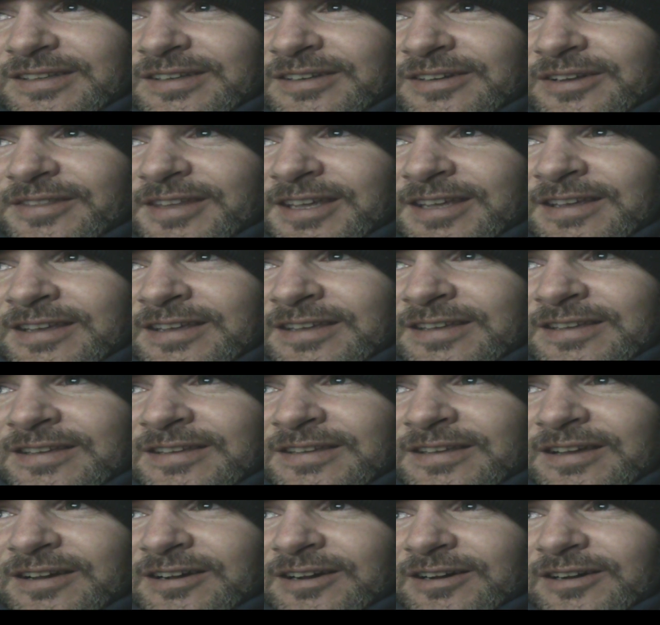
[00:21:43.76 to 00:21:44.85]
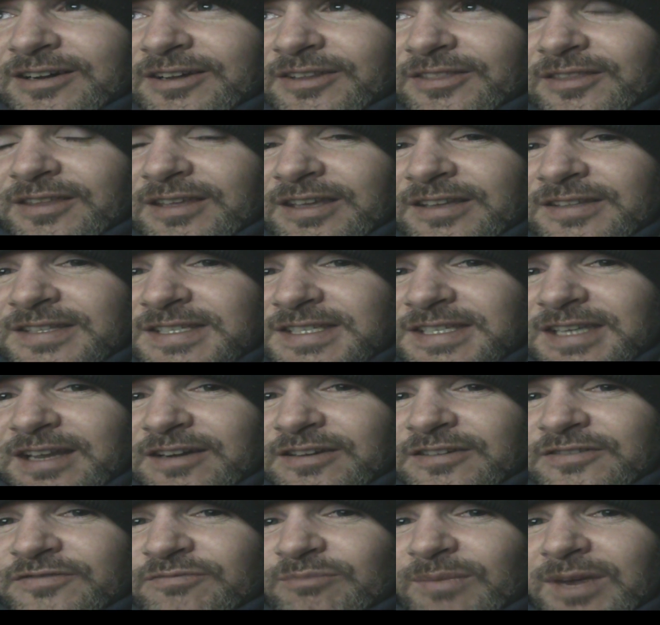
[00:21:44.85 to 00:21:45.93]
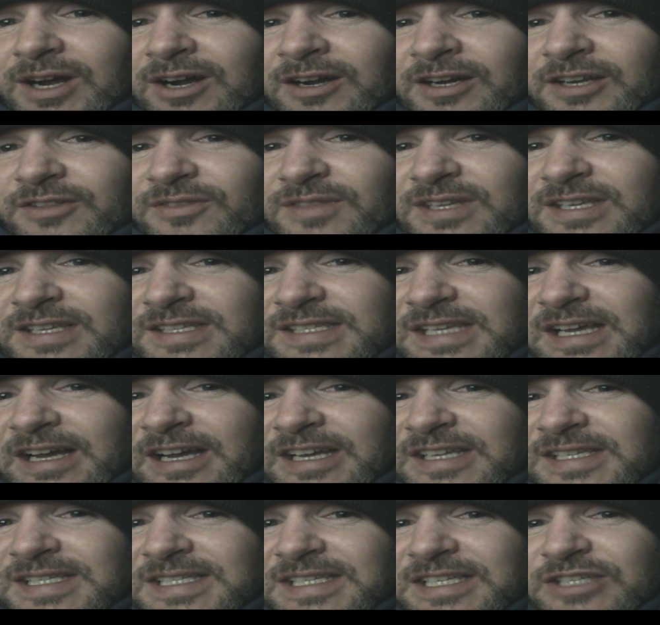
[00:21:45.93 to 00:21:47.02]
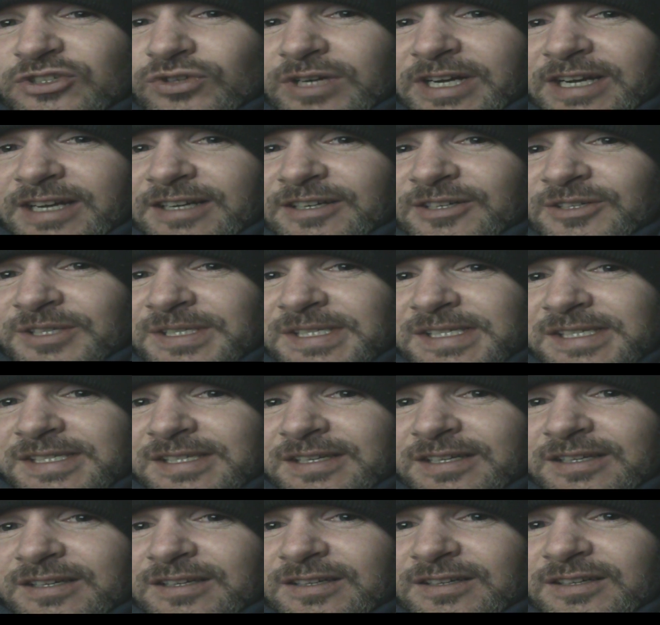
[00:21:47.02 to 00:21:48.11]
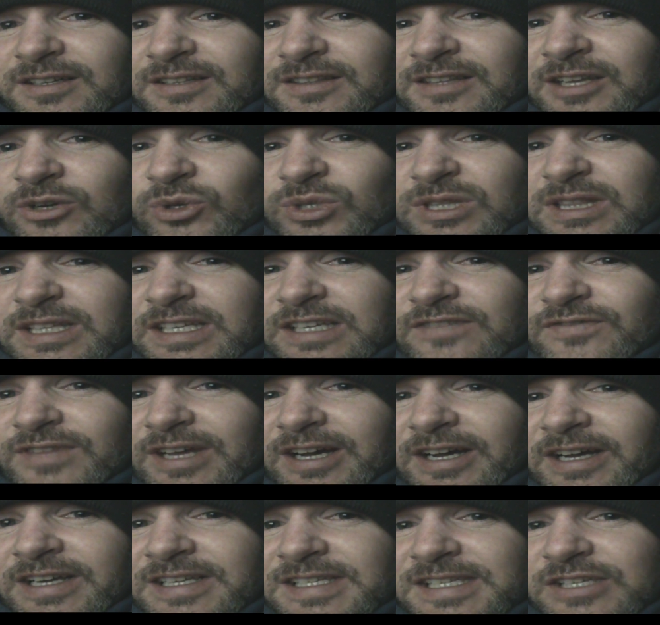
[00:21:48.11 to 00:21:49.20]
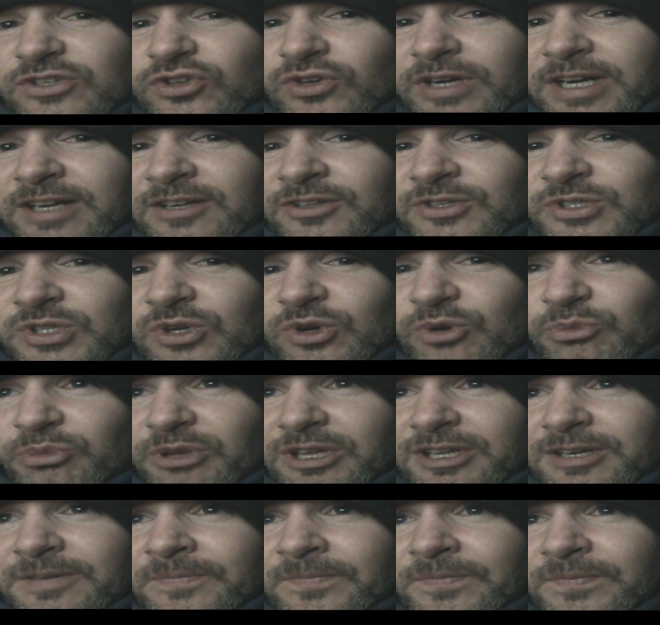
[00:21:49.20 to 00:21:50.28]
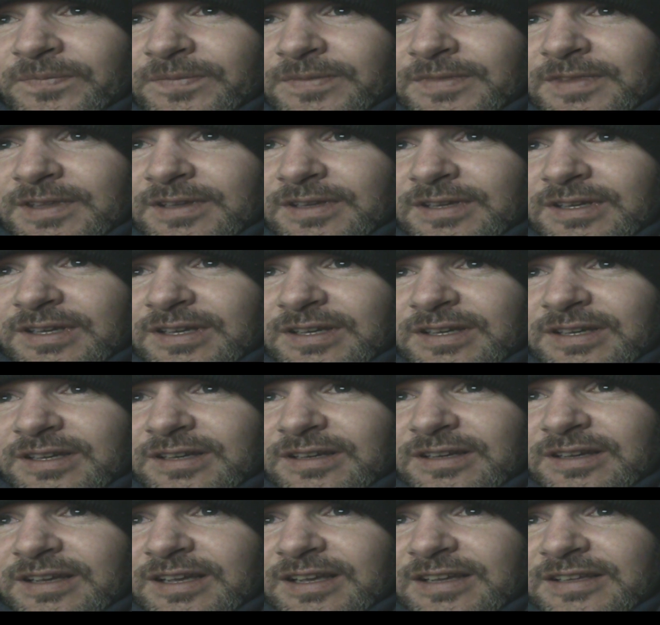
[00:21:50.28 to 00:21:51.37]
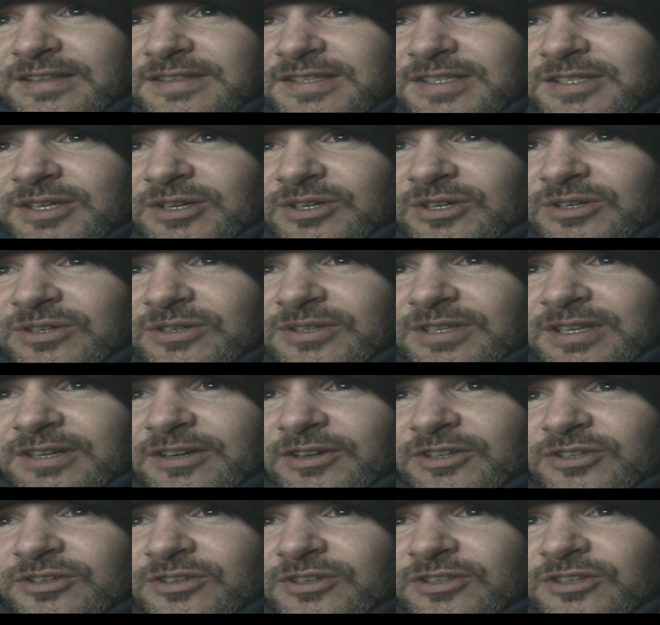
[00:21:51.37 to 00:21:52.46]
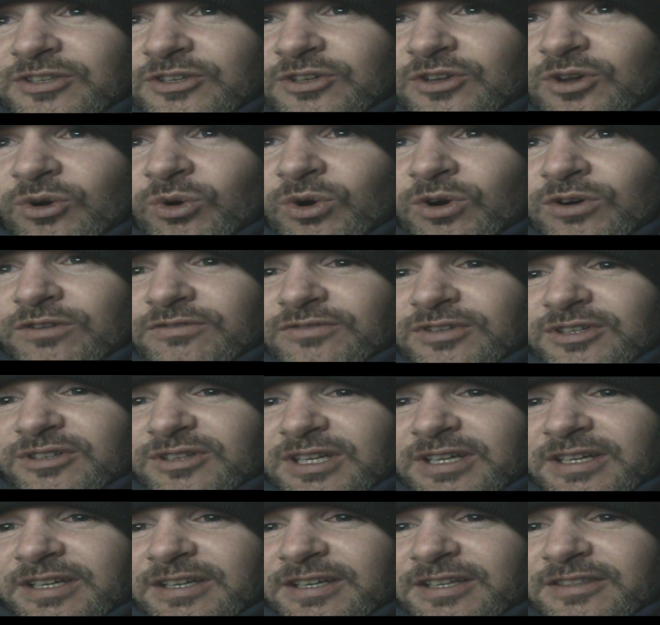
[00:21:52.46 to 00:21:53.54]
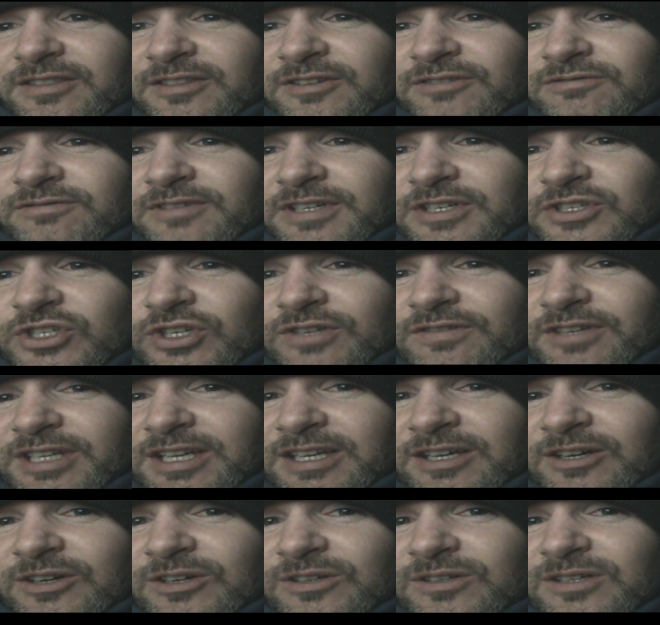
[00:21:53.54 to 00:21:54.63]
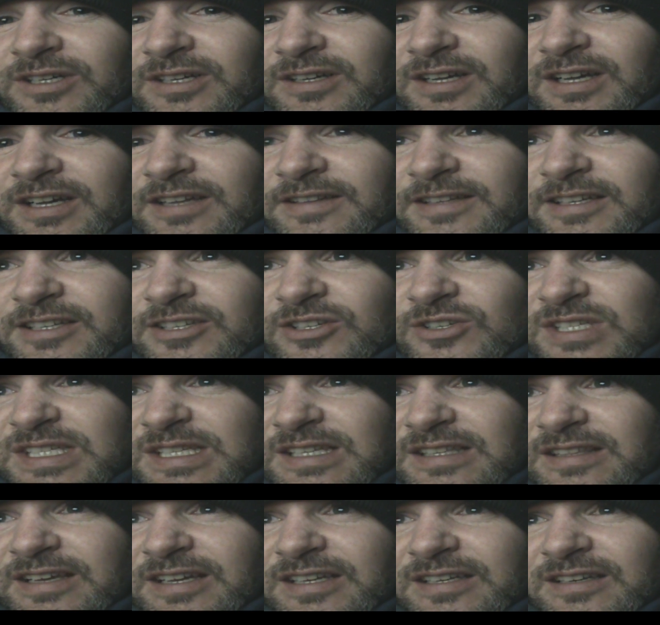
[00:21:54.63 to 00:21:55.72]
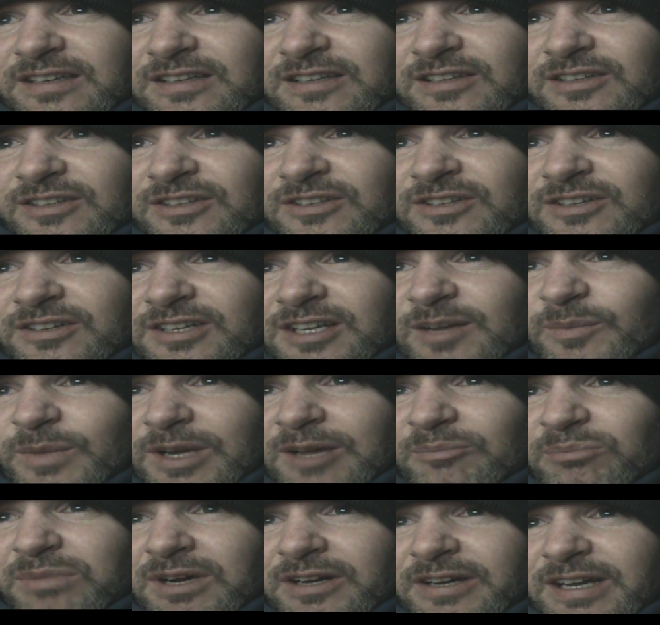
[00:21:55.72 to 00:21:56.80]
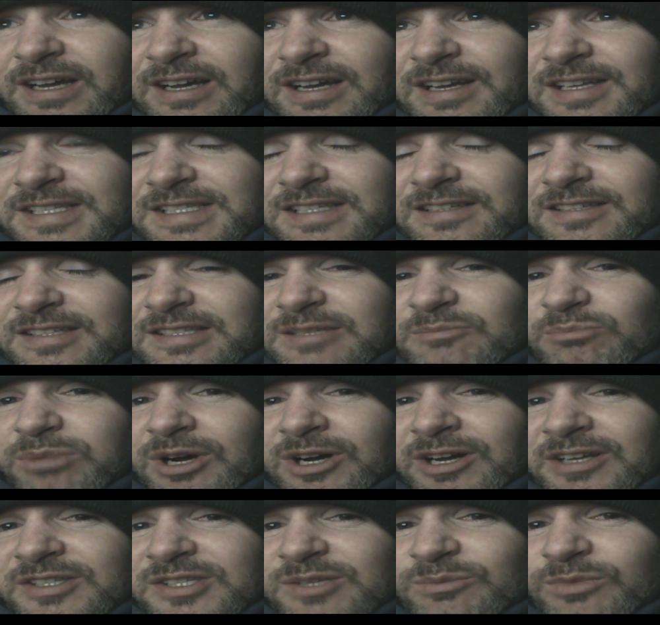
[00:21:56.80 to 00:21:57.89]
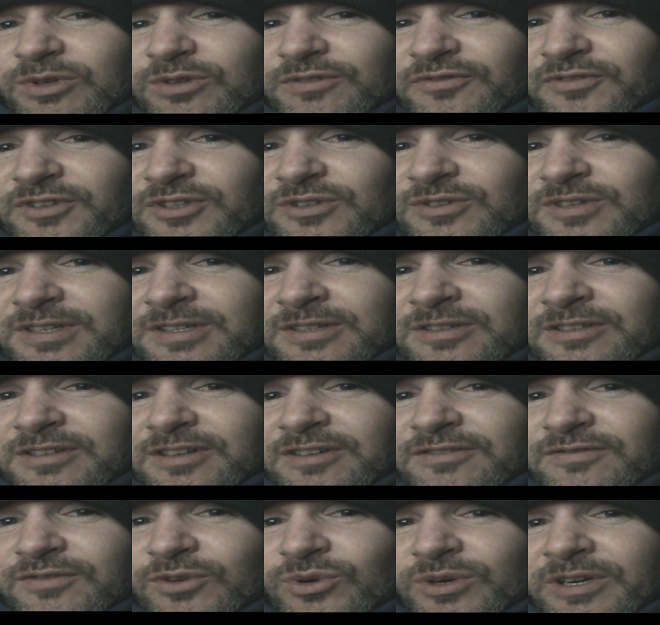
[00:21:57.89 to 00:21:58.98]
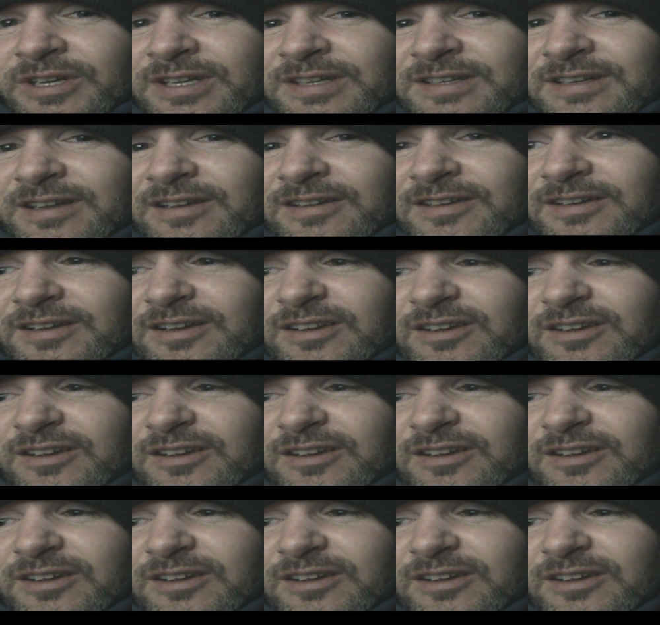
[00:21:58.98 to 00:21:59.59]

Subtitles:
you know, they instead of mark these icy trails, they would leave the icy trails open. And so, you know, you go over like the ridge of a hill, and then you see that you're coming up on ice and it's impossible for you to avoid